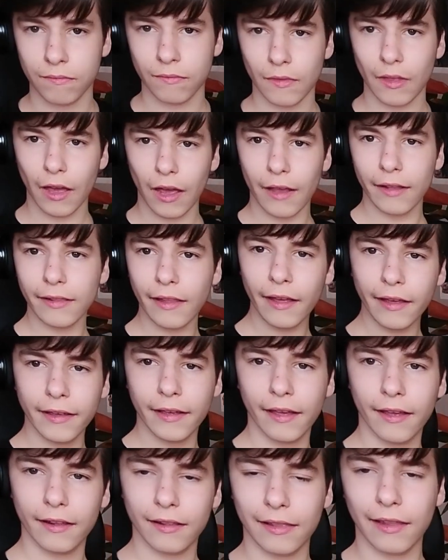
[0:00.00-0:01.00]
I like
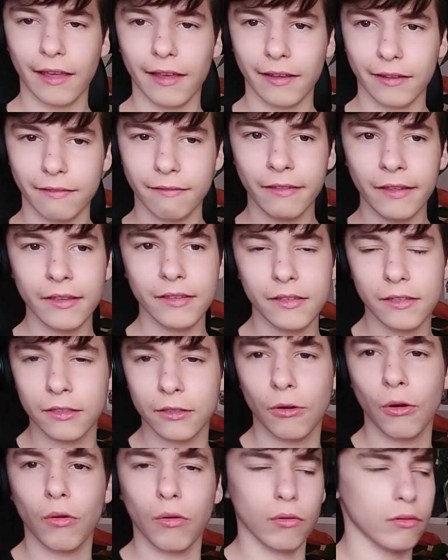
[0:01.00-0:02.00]
it. Like, this is
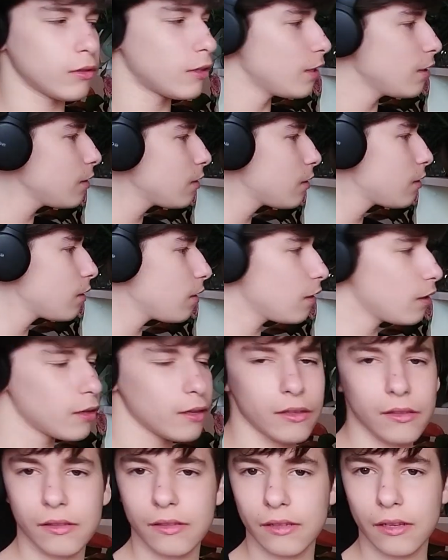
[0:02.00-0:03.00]
cool. This
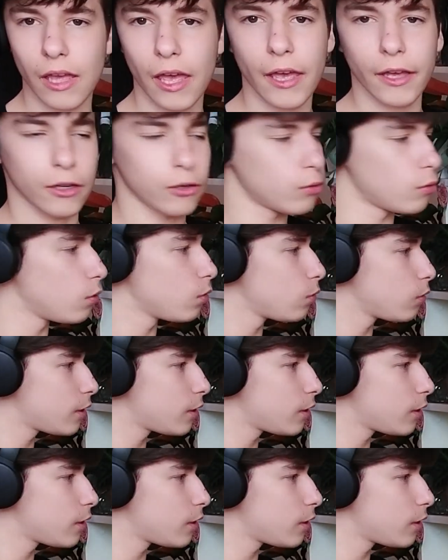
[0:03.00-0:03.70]
is a cool